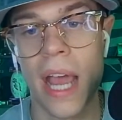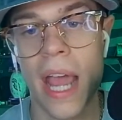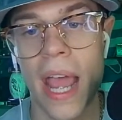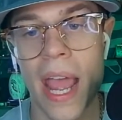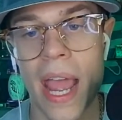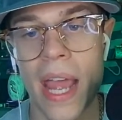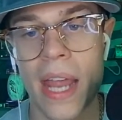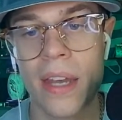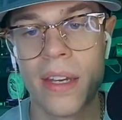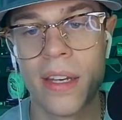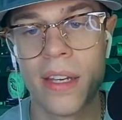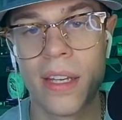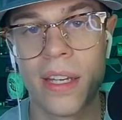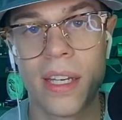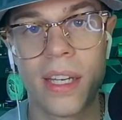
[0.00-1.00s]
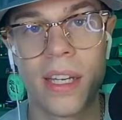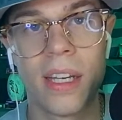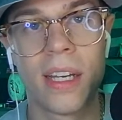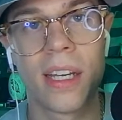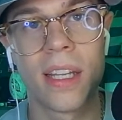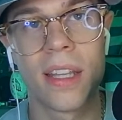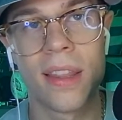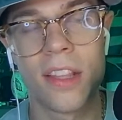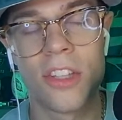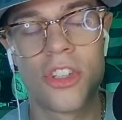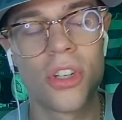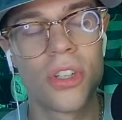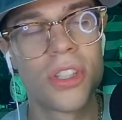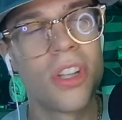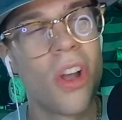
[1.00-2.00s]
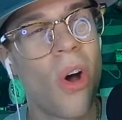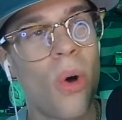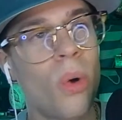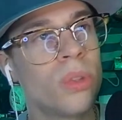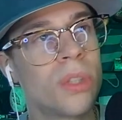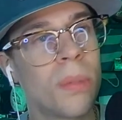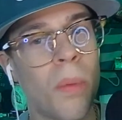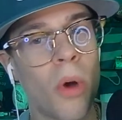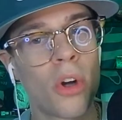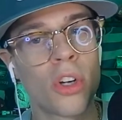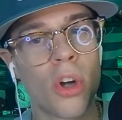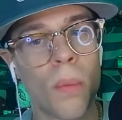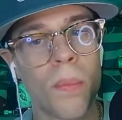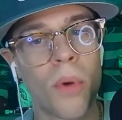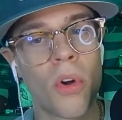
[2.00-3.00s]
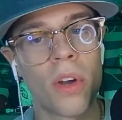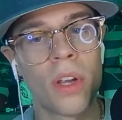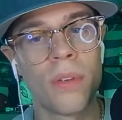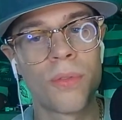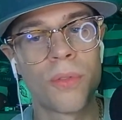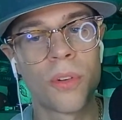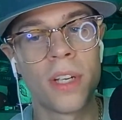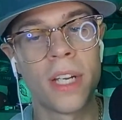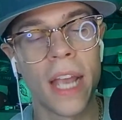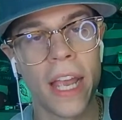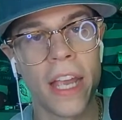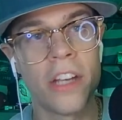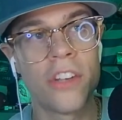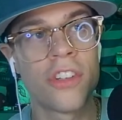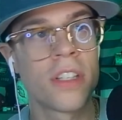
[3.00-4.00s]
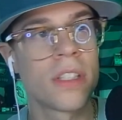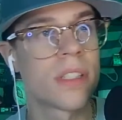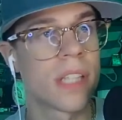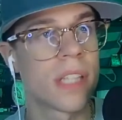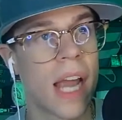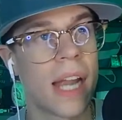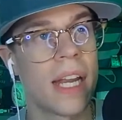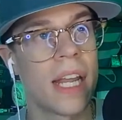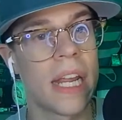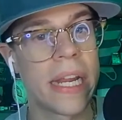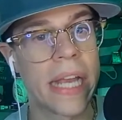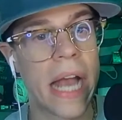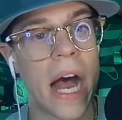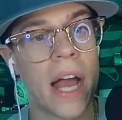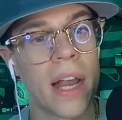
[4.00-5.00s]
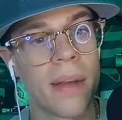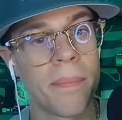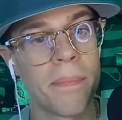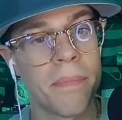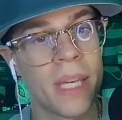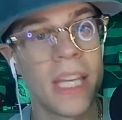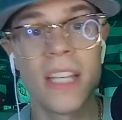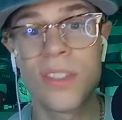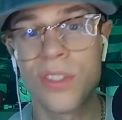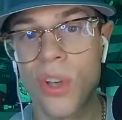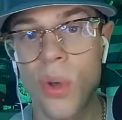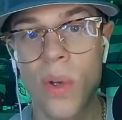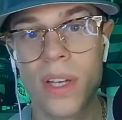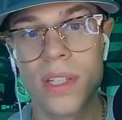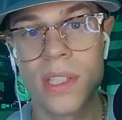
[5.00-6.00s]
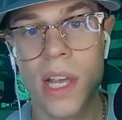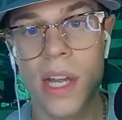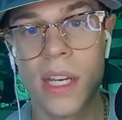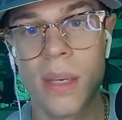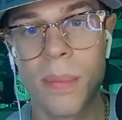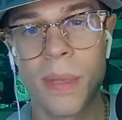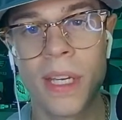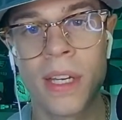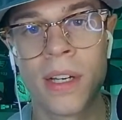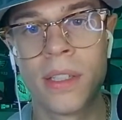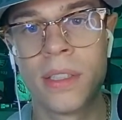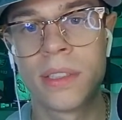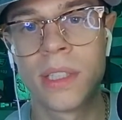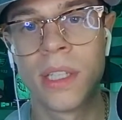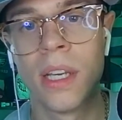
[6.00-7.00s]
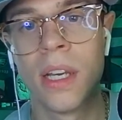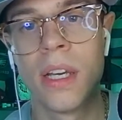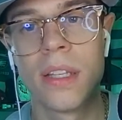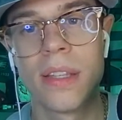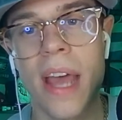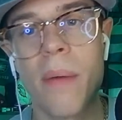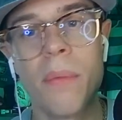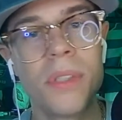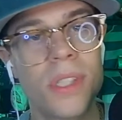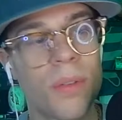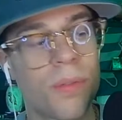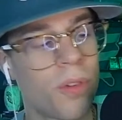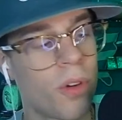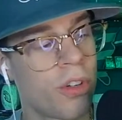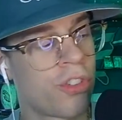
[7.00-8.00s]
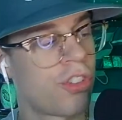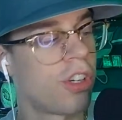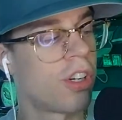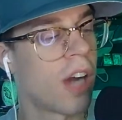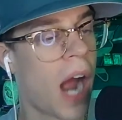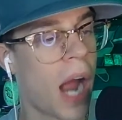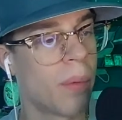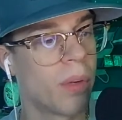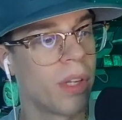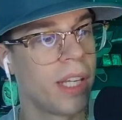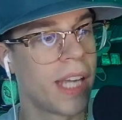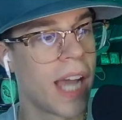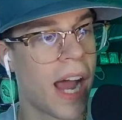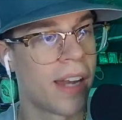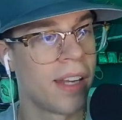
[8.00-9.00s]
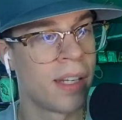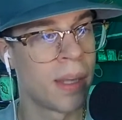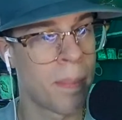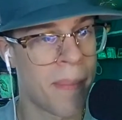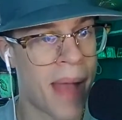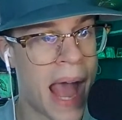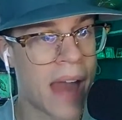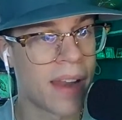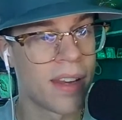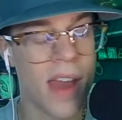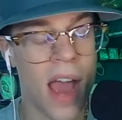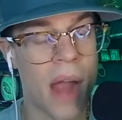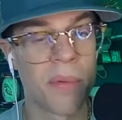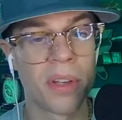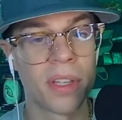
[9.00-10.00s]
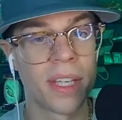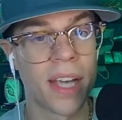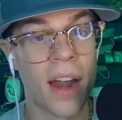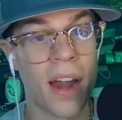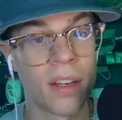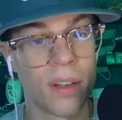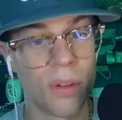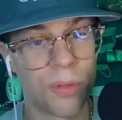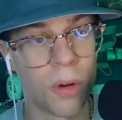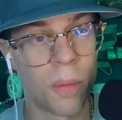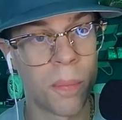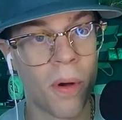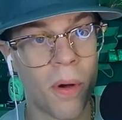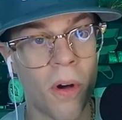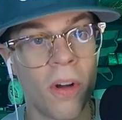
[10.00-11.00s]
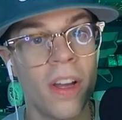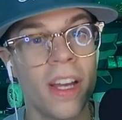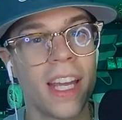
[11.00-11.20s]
And just the whole DeMarco Murray free agent signing got me so excited because that was the first year I really got into Madden. I really got into football.